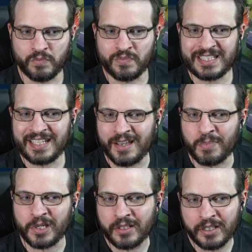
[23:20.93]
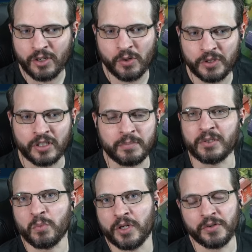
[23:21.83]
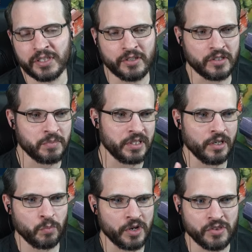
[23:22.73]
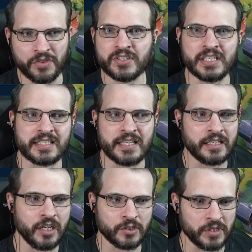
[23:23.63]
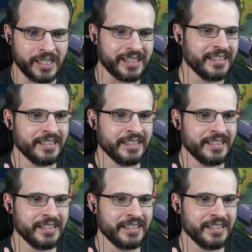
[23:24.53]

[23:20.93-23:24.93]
typically you're only going to build one or the other, depending on whether the city is landlocked or not.